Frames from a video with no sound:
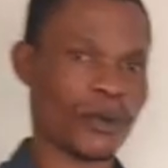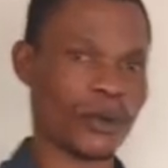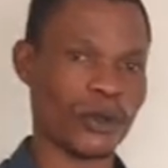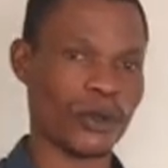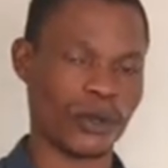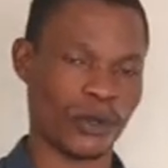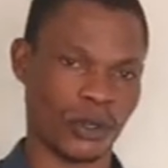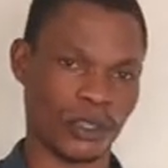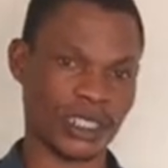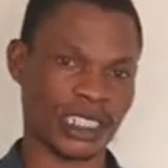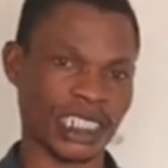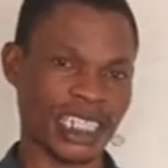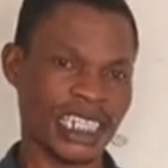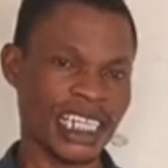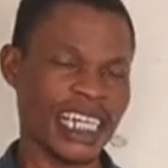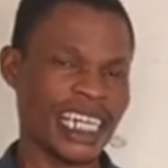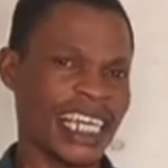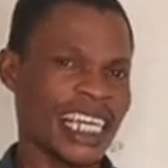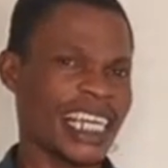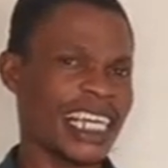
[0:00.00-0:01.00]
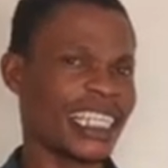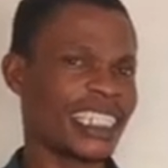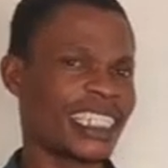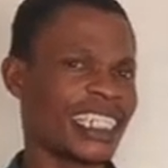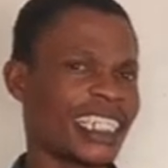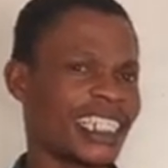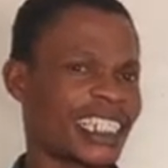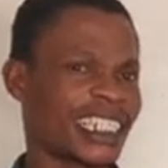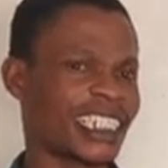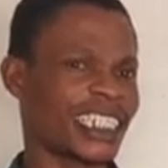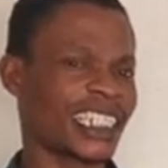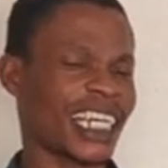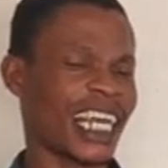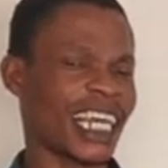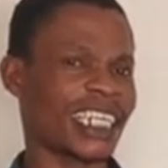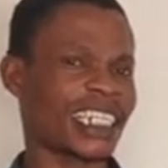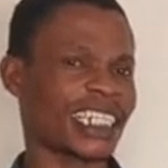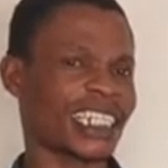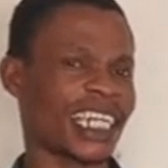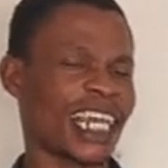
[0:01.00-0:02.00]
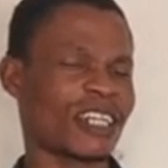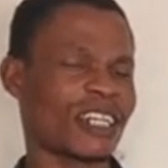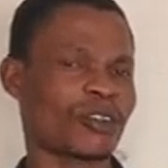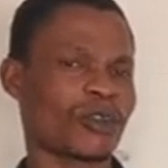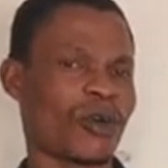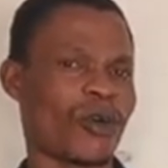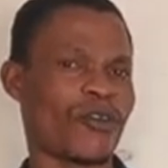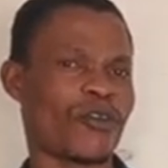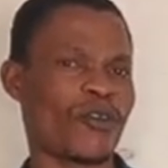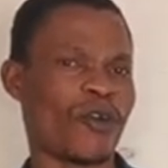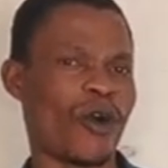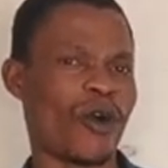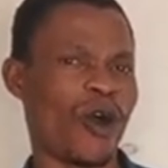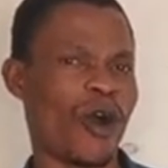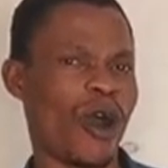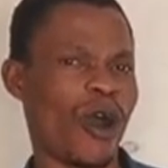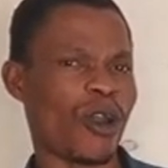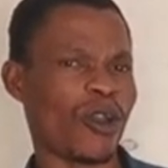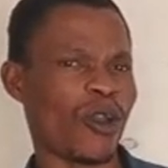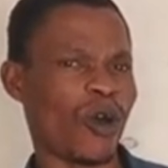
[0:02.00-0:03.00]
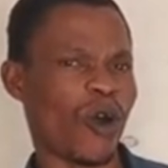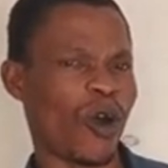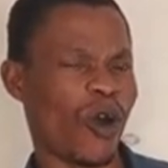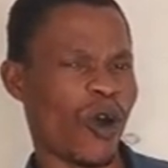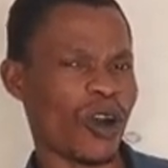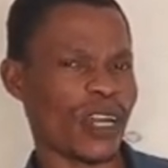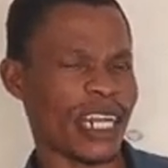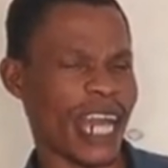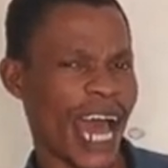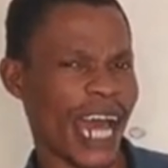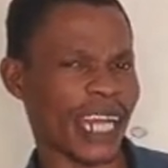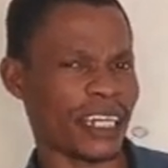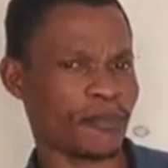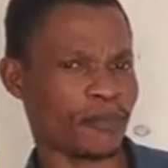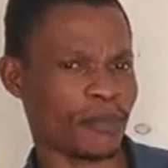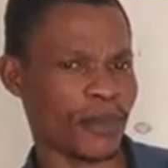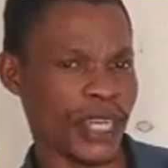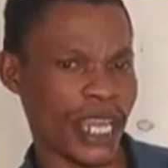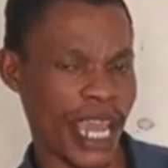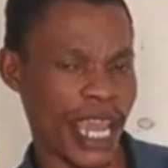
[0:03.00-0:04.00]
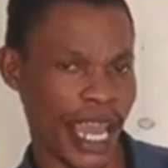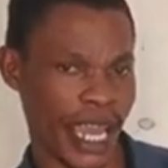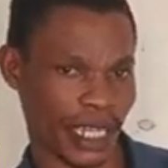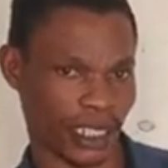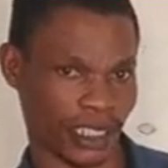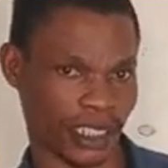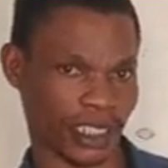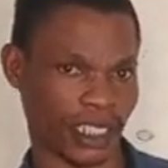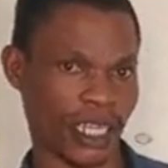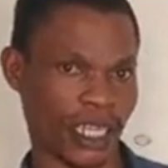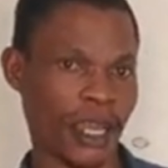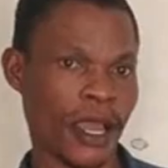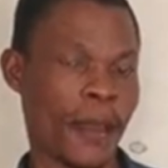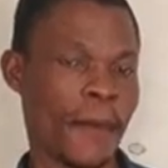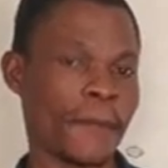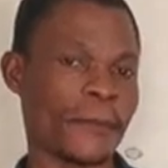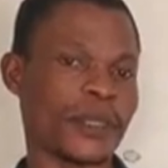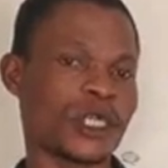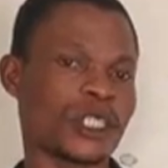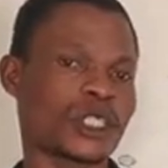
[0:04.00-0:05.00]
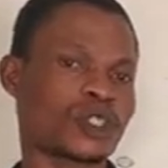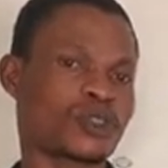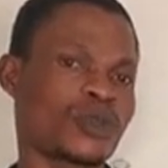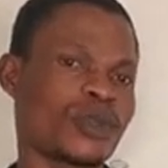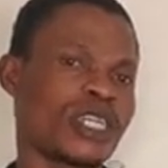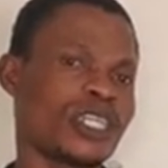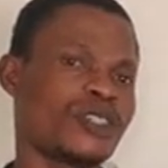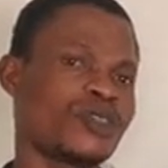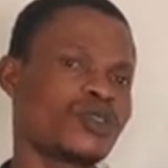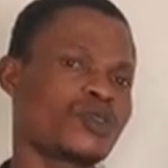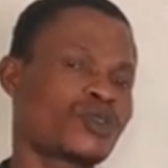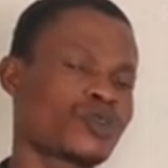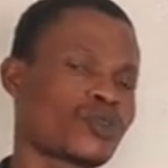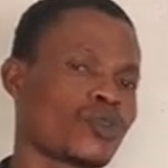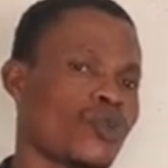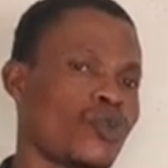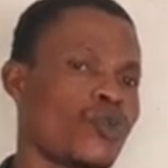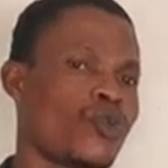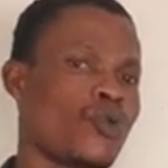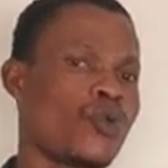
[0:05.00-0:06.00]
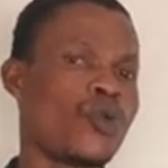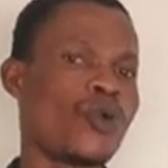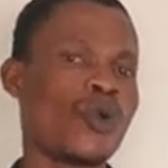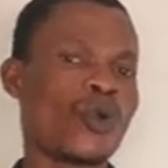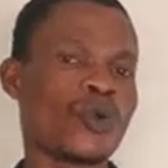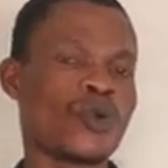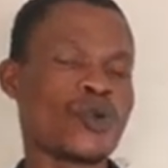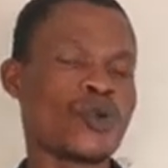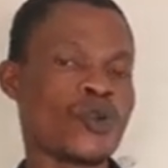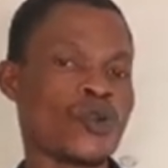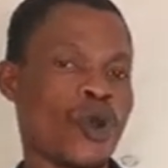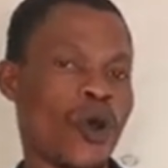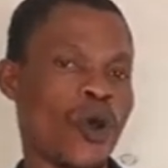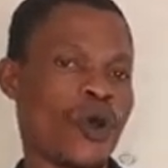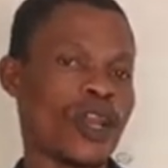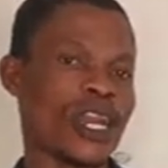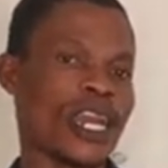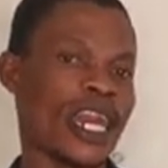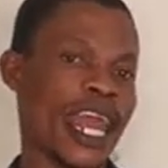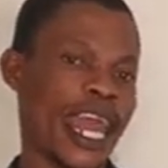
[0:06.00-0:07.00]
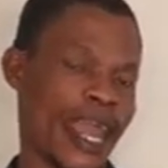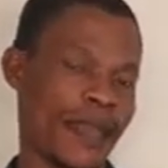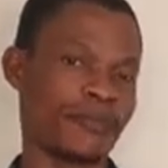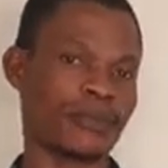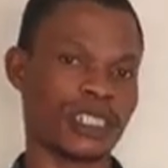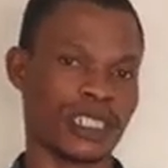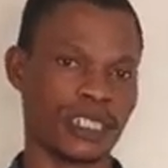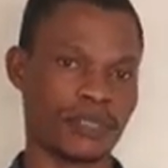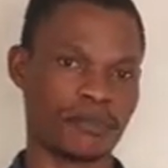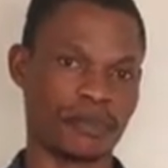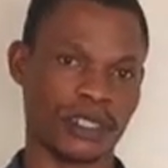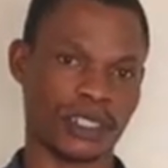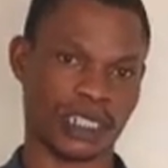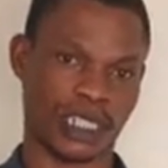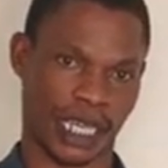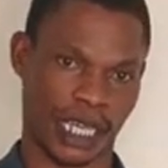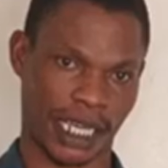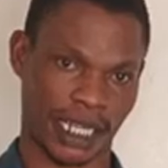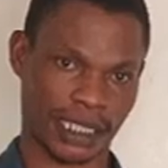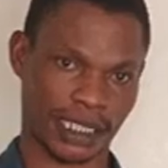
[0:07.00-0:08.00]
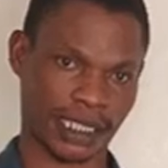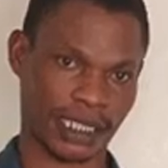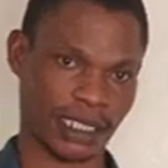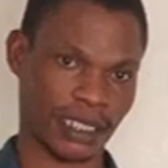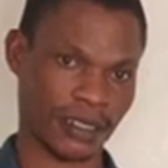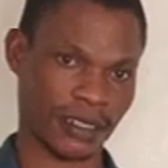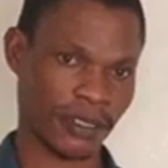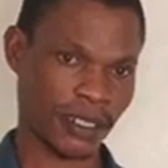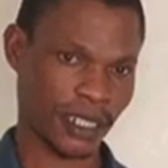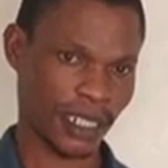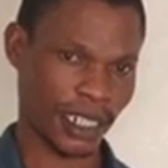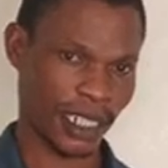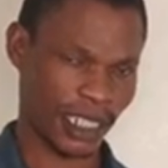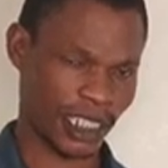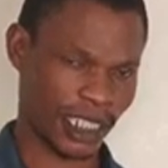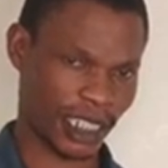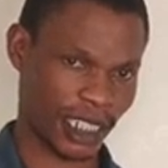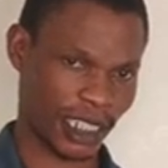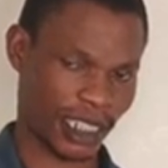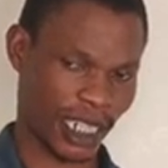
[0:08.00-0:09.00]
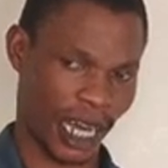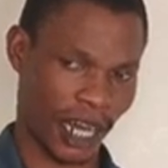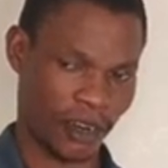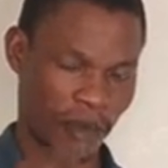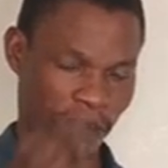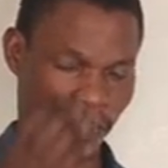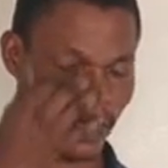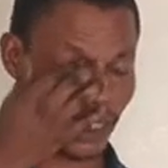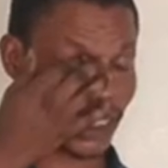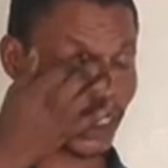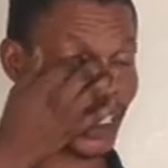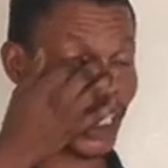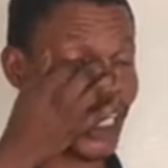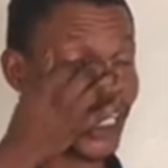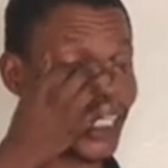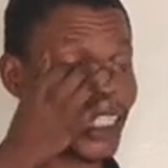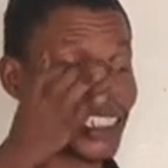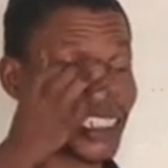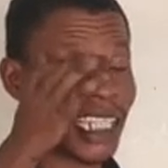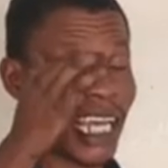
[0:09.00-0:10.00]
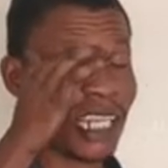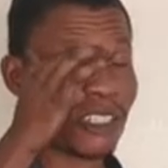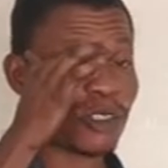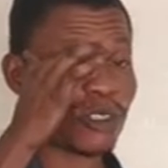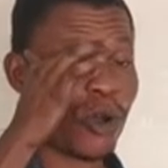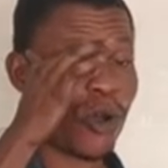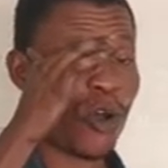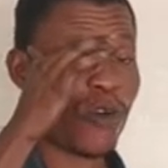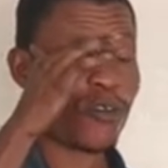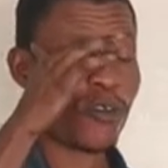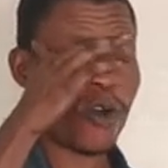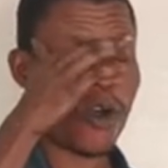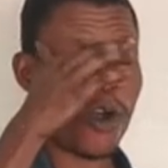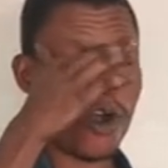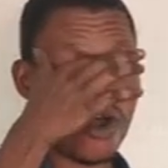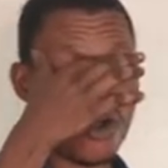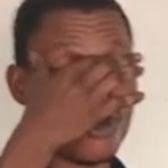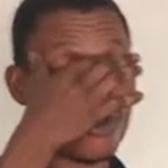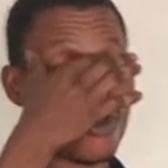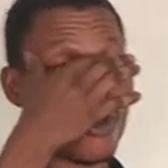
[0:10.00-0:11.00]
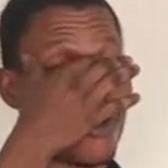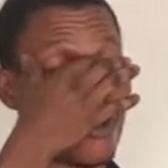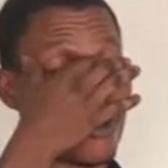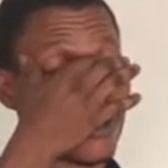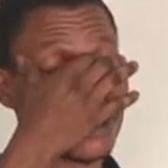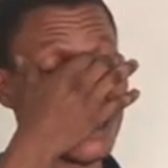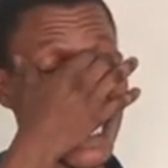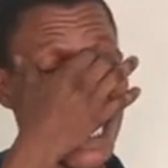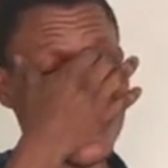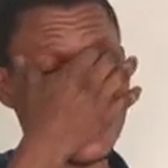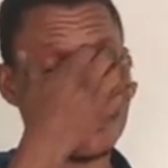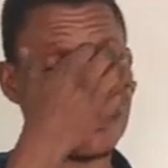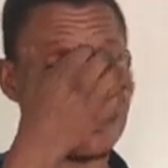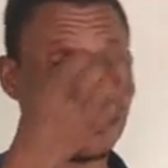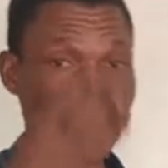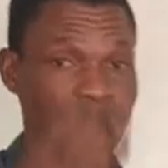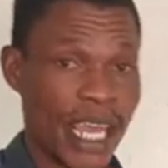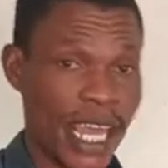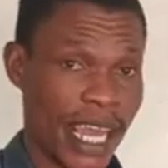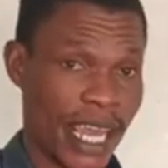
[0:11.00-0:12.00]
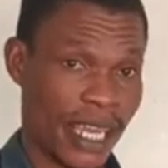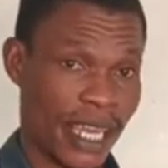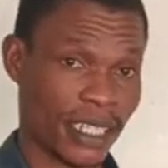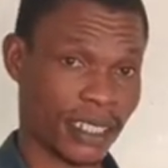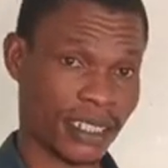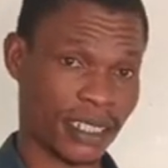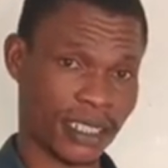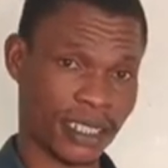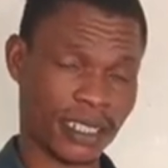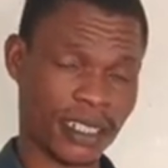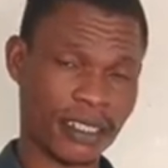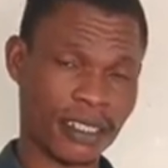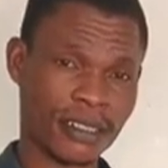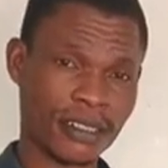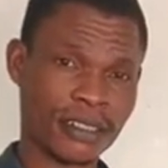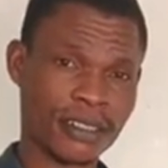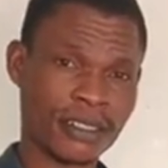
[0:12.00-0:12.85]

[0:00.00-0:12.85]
product is a set of all ordered pairs between two non-empty sets. Listen, I repeat. Set of all ordered pairs.